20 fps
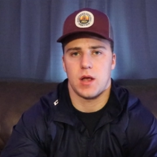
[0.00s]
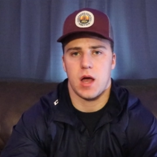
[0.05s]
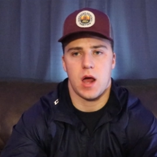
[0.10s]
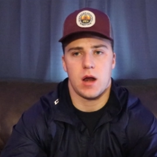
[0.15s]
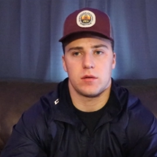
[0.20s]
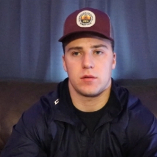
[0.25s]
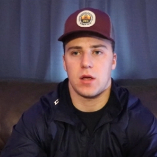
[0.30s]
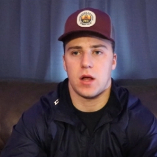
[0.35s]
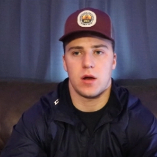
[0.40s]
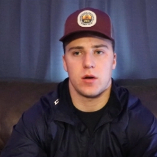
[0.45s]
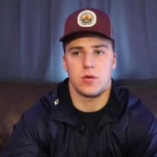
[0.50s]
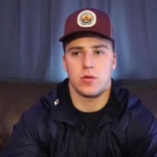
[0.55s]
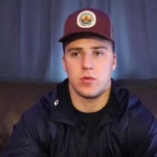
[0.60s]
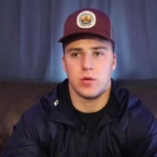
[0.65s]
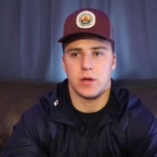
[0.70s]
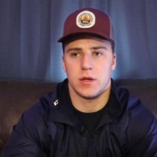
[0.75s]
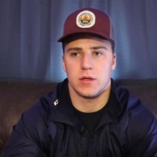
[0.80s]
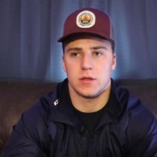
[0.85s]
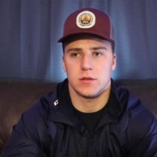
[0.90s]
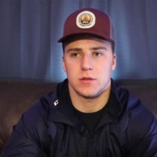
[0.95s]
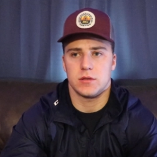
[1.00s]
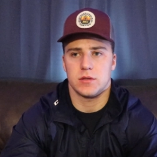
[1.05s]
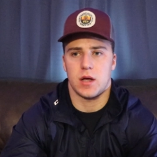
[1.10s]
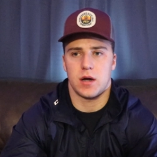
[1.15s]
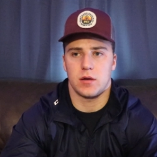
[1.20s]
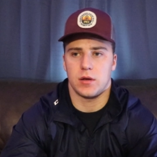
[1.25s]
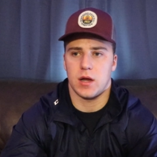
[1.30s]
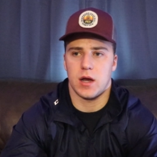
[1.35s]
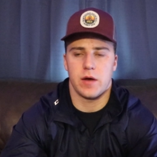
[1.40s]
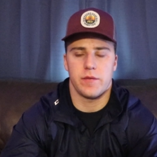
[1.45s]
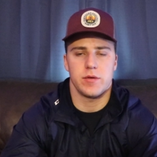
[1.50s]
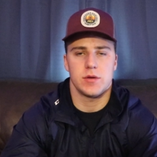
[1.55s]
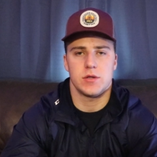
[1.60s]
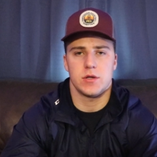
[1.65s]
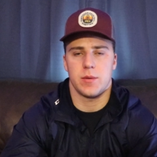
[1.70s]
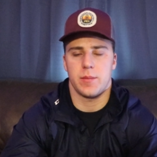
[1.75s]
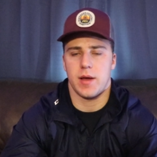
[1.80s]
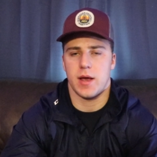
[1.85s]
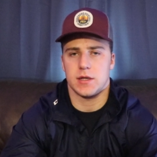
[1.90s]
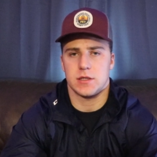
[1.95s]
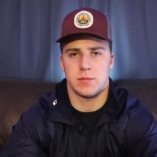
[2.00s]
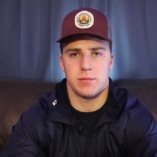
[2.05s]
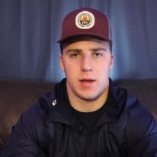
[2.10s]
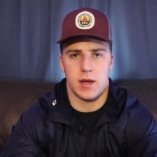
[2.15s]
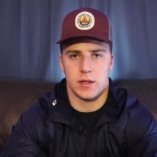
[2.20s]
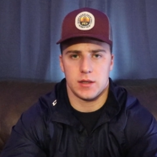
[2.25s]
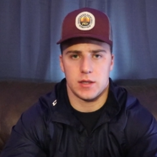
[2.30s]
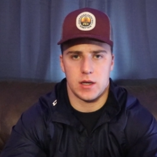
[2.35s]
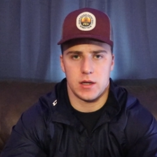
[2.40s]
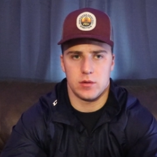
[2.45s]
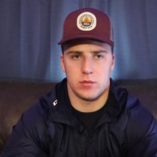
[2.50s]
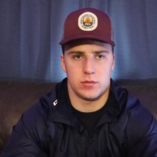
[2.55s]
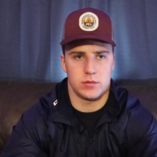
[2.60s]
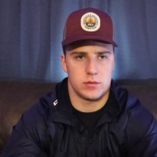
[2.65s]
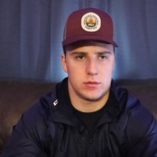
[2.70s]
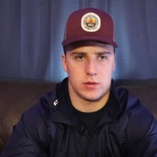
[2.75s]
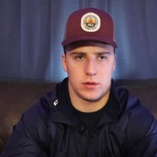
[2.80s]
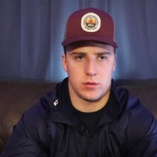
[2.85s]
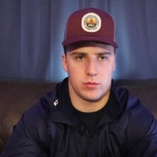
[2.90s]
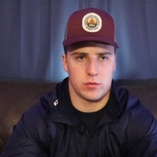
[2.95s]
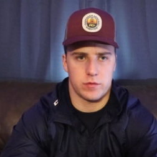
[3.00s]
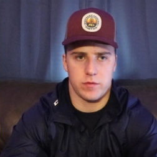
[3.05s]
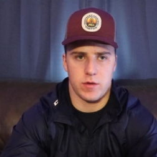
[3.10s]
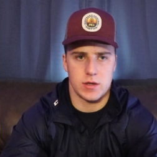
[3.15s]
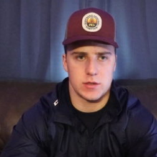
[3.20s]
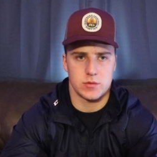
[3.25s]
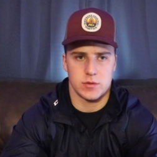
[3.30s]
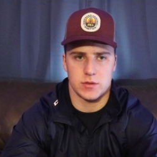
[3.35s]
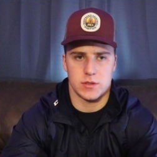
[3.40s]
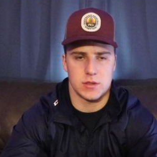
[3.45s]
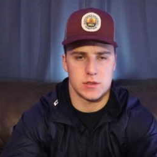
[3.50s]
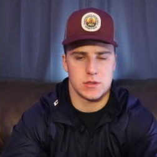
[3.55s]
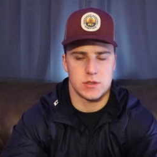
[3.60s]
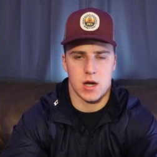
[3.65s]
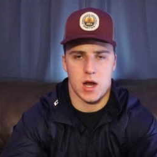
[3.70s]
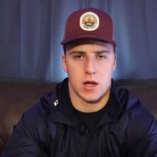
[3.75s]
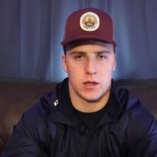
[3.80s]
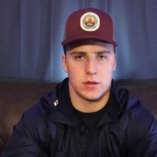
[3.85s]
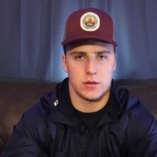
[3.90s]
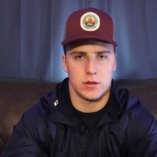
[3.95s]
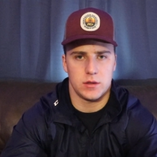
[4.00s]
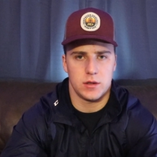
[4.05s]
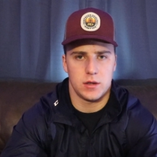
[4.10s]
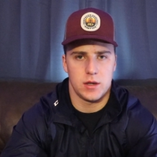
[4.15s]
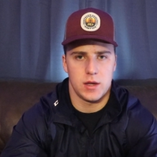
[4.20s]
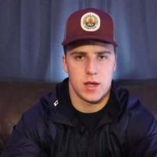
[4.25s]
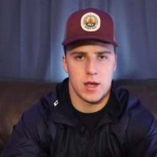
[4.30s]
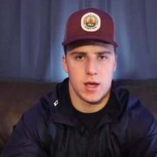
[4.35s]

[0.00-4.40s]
I don't care who it is. I don't care if it's your best mate that you were friends with since childhood.